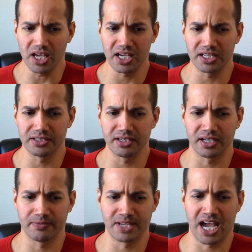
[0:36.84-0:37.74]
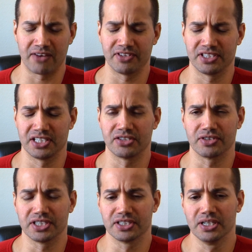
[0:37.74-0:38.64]
and died of his
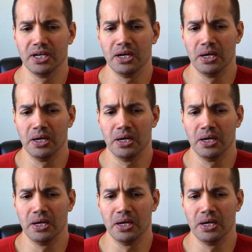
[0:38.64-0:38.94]
injuries.